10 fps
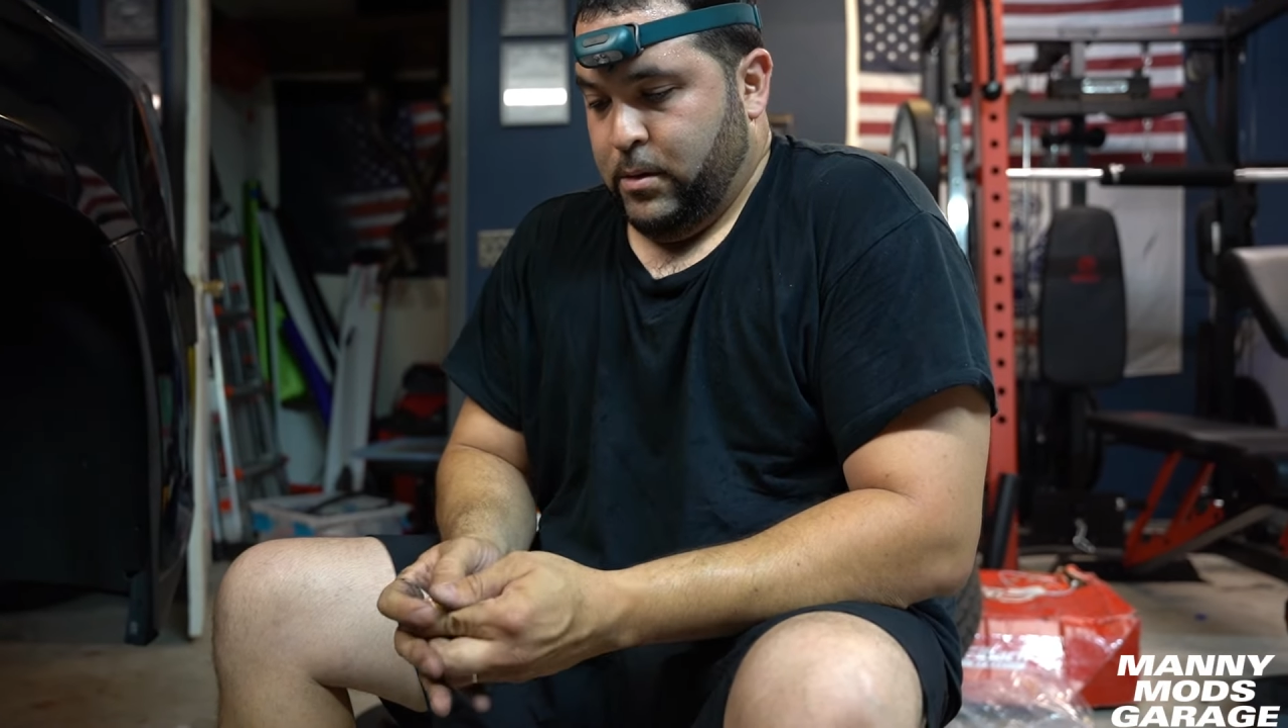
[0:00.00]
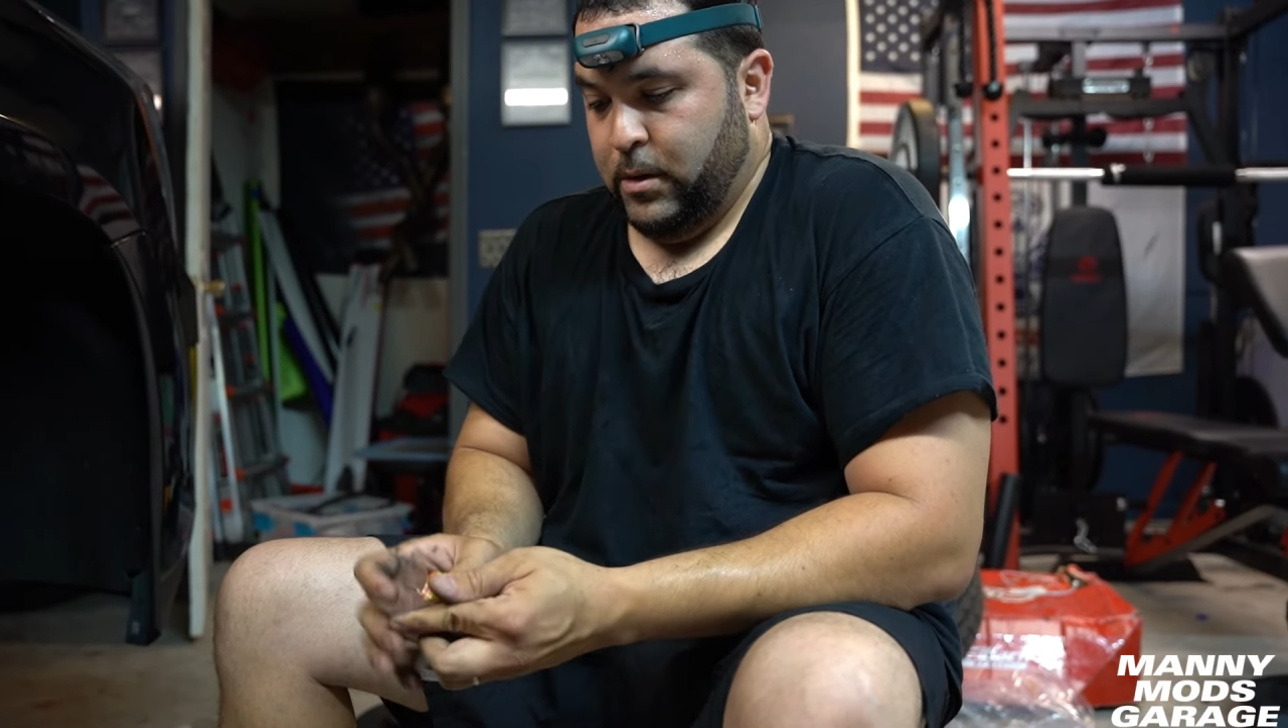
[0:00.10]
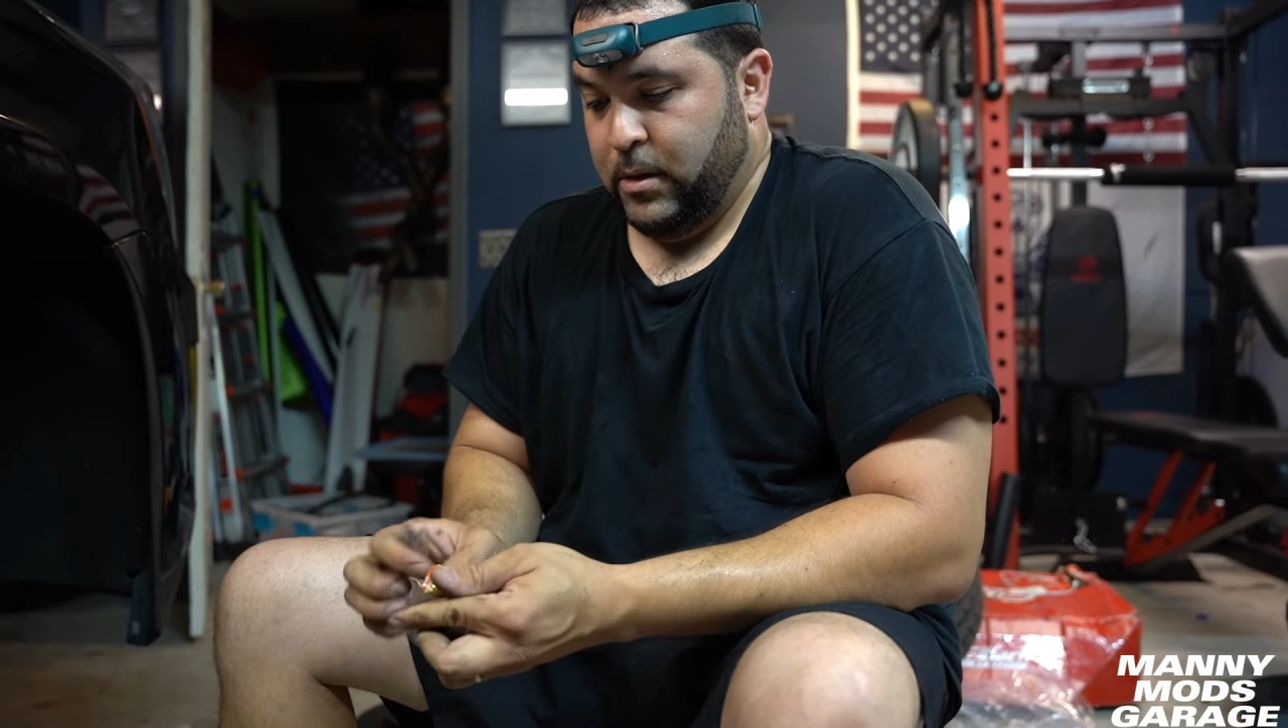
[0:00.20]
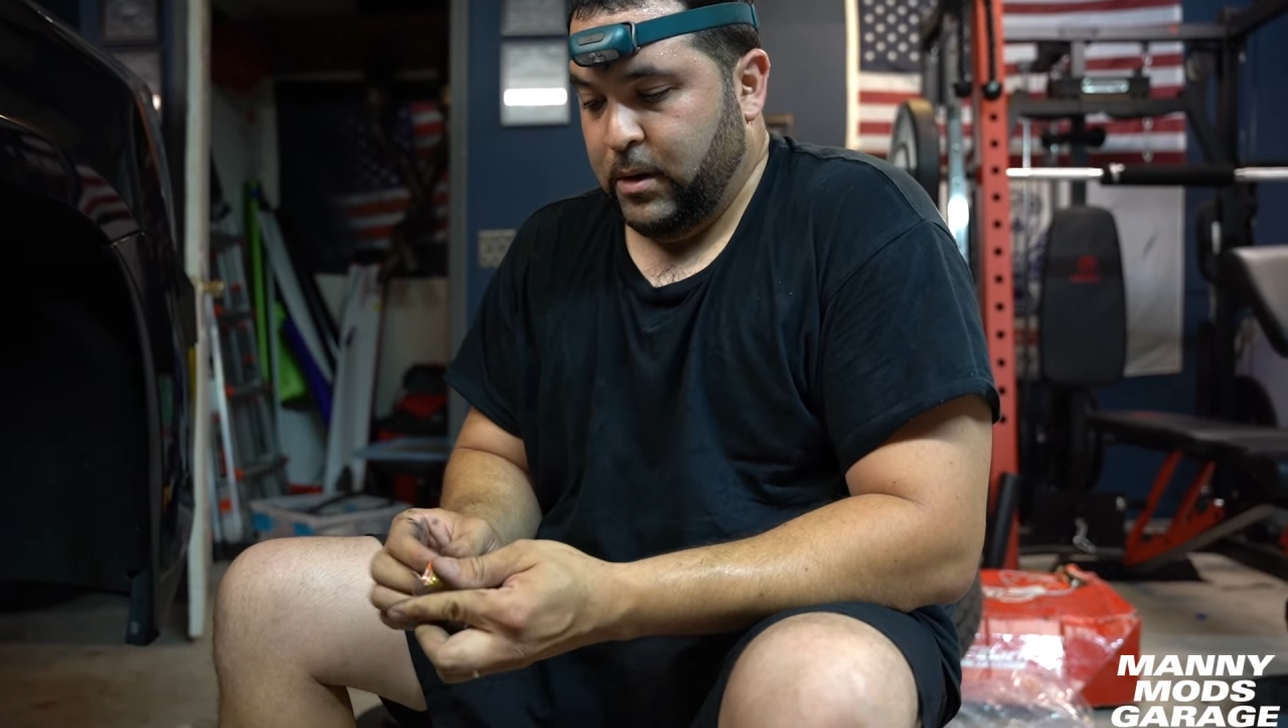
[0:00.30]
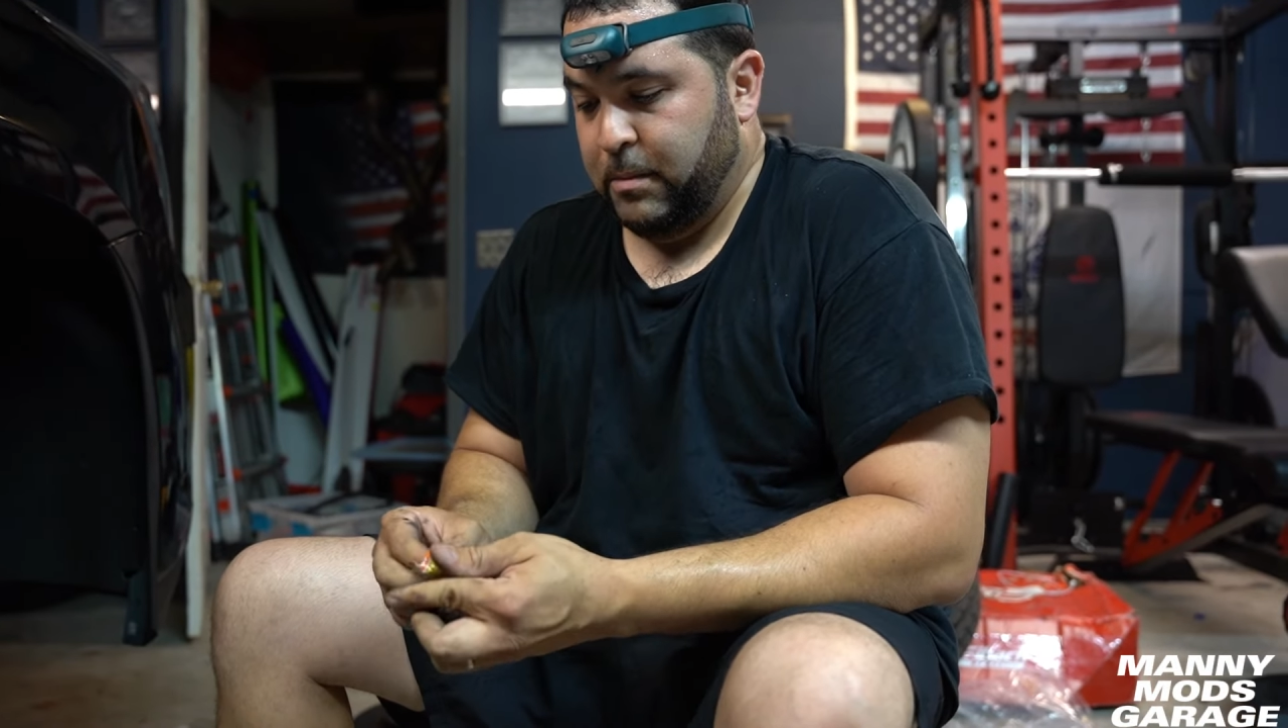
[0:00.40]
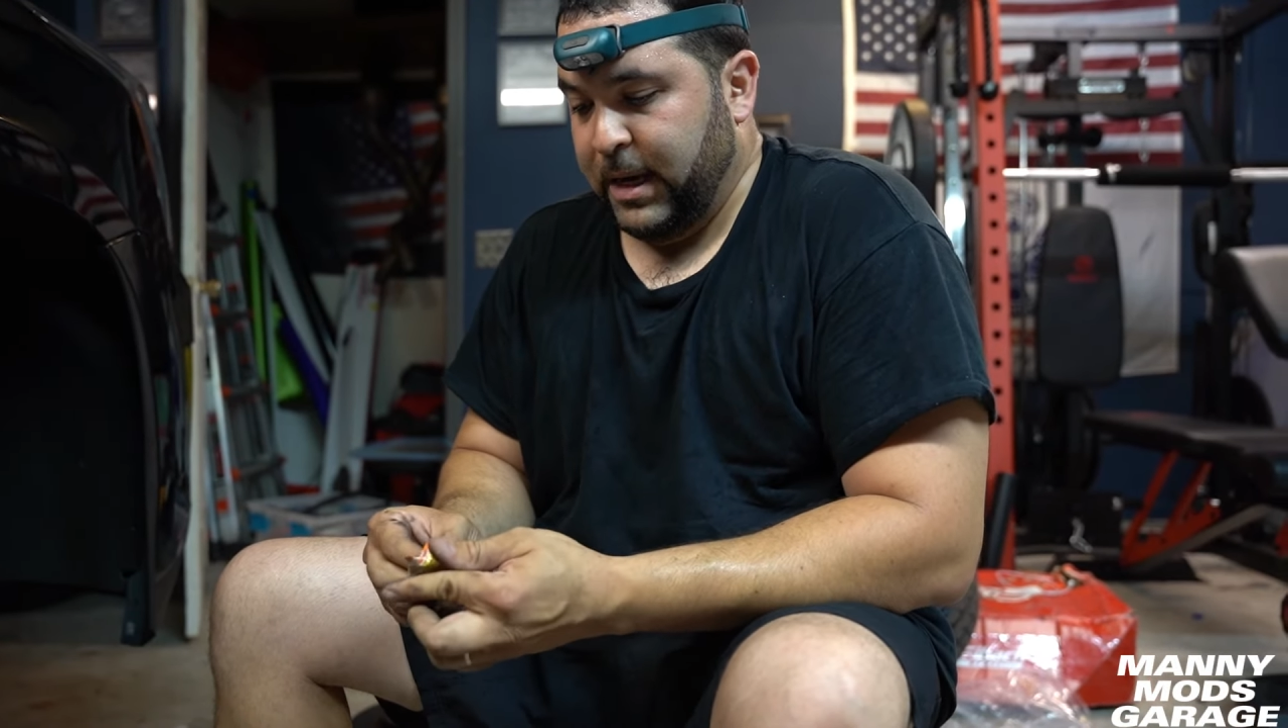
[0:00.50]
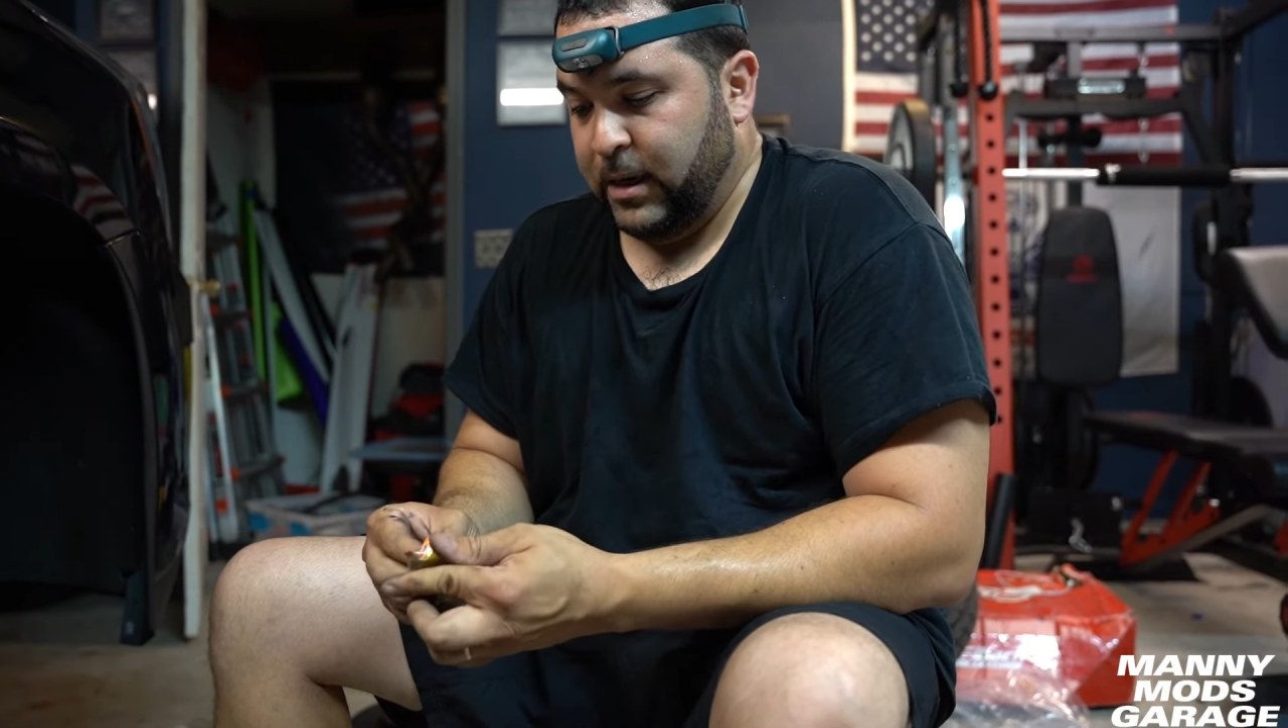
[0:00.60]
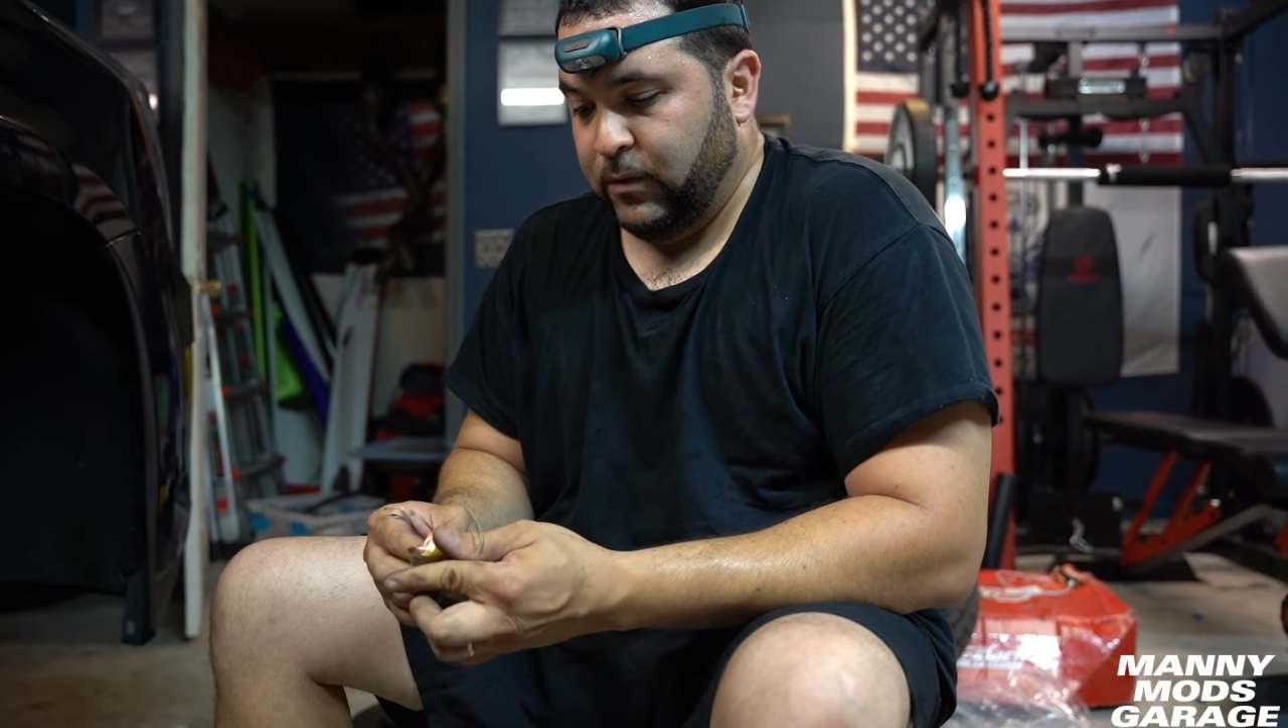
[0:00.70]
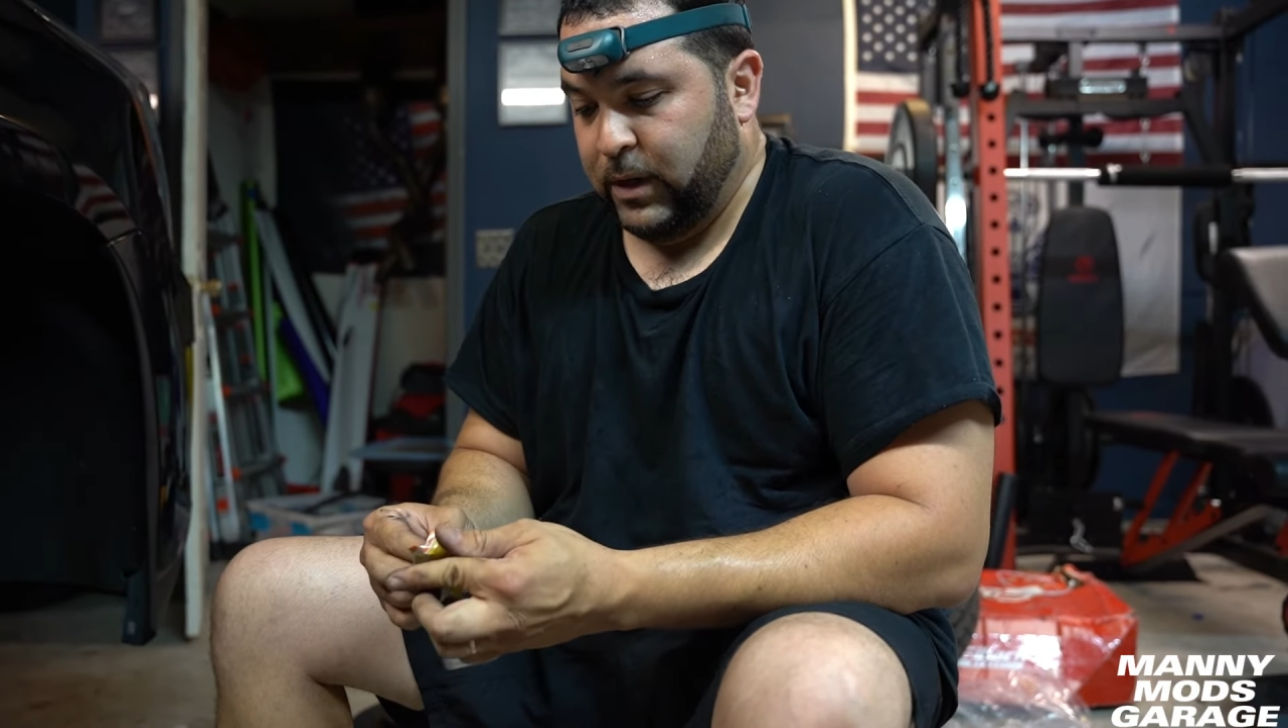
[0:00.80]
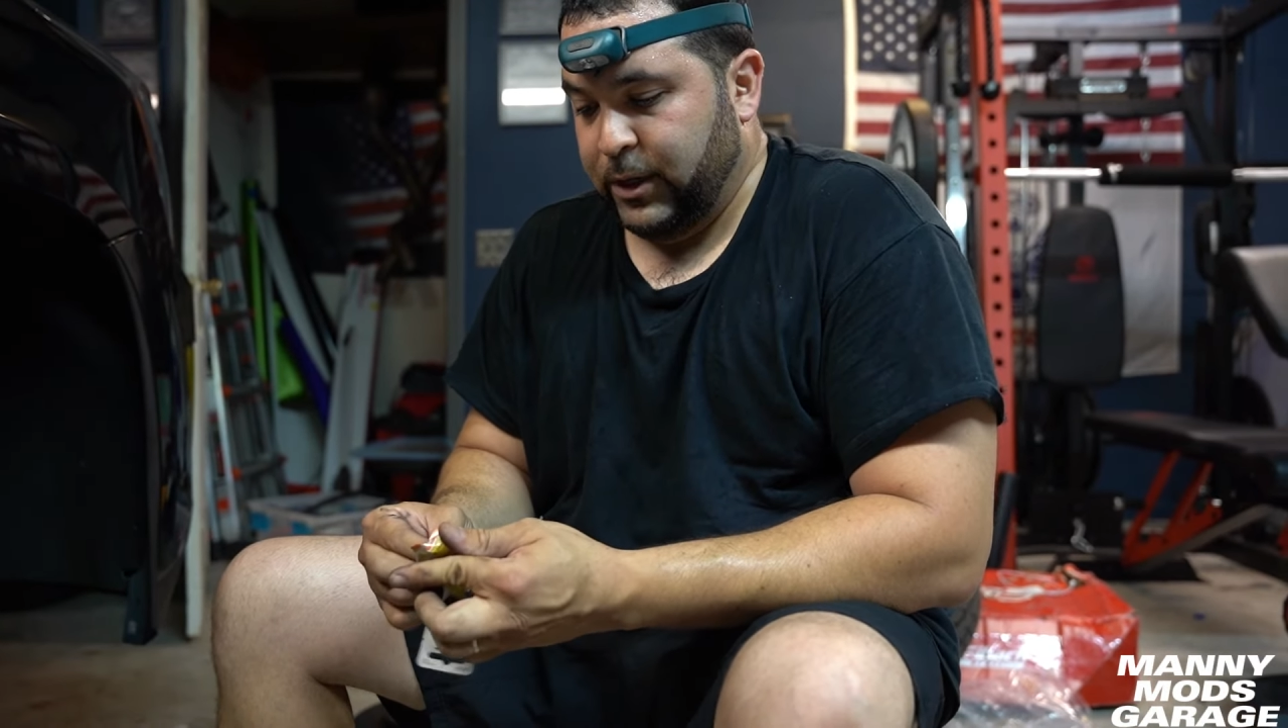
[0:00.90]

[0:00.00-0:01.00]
Other than making really